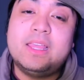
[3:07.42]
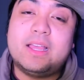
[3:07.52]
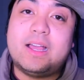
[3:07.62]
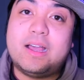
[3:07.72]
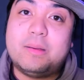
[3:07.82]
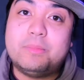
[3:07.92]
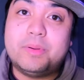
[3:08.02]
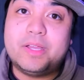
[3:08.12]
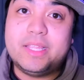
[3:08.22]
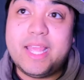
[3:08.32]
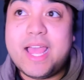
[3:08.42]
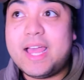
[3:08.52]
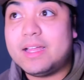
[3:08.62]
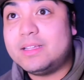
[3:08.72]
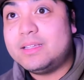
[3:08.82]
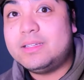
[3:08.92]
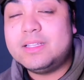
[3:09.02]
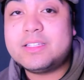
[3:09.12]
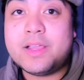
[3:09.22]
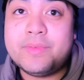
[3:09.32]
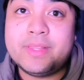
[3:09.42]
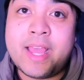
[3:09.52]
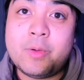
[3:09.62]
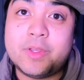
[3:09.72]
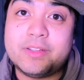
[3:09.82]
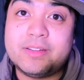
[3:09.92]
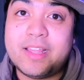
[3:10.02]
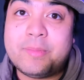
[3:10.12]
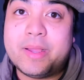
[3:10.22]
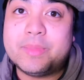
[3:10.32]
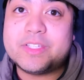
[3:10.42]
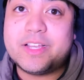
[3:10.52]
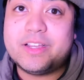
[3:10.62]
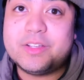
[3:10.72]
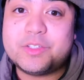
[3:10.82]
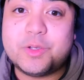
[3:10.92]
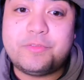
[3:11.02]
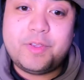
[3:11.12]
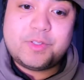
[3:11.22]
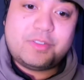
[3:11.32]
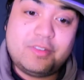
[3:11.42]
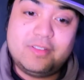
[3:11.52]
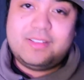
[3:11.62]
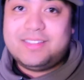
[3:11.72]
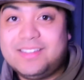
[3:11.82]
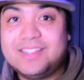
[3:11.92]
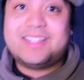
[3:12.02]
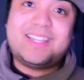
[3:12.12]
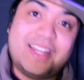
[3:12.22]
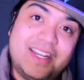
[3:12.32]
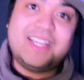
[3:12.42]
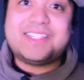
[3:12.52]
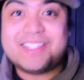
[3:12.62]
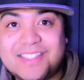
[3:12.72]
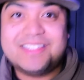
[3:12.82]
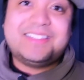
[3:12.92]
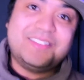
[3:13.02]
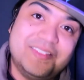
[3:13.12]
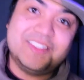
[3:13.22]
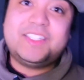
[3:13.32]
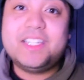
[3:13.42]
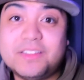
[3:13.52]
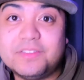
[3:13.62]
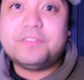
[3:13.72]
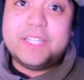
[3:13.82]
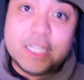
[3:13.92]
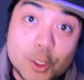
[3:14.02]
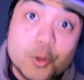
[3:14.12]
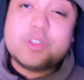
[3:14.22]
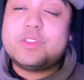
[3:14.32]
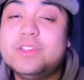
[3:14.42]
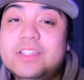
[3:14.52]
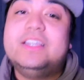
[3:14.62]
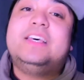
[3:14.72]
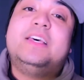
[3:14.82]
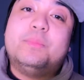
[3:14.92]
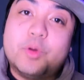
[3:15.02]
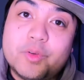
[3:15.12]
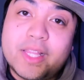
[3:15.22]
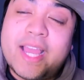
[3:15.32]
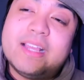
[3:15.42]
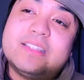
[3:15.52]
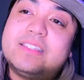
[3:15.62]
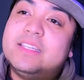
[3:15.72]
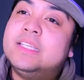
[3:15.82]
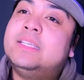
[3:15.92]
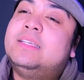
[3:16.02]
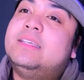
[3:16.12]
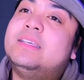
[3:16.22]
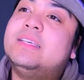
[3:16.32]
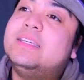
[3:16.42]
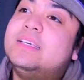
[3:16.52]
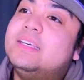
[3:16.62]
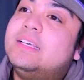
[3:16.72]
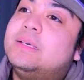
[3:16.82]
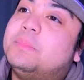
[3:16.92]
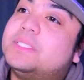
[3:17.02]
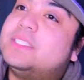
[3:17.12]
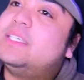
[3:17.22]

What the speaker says: But yeah, discovered that one at my massage, so it feels kind of nice. Feels good, feeling loose, more relaxed. But